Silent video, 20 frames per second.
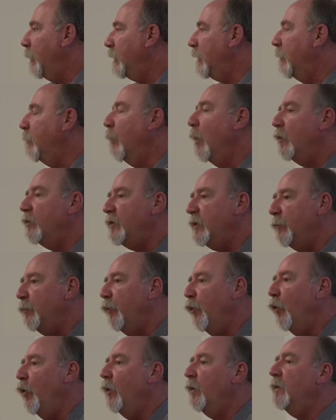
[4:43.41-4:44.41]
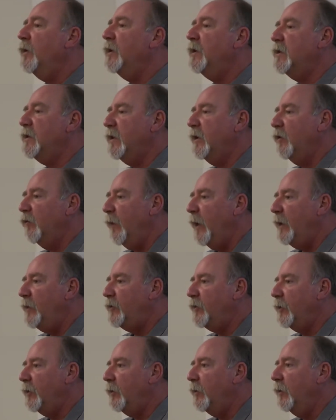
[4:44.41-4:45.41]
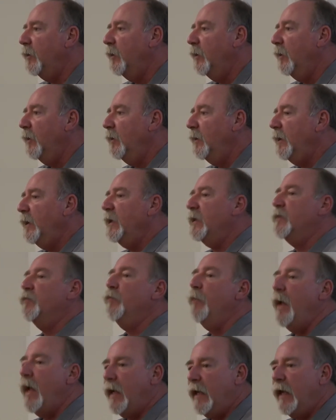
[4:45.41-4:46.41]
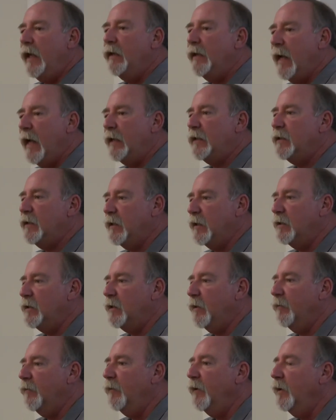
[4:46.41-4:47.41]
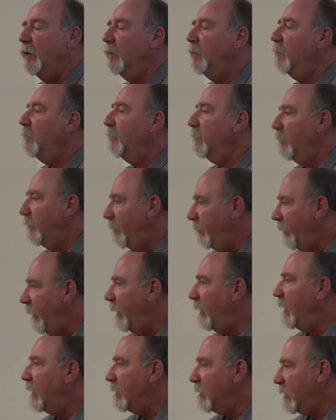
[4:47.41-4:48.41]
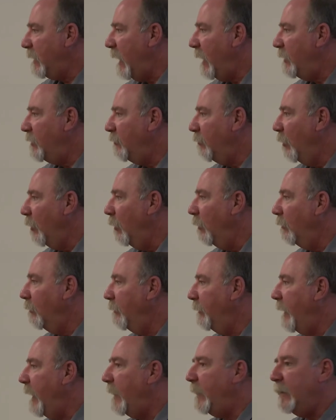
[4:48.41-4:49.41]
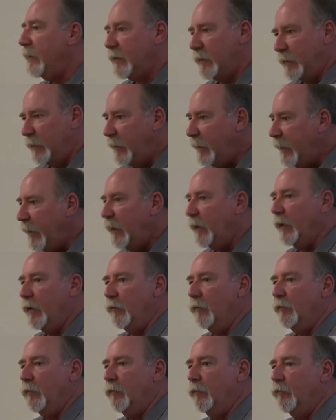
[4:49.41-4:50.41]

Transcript: But the most important consideration is making that system fit a schedule that is needed.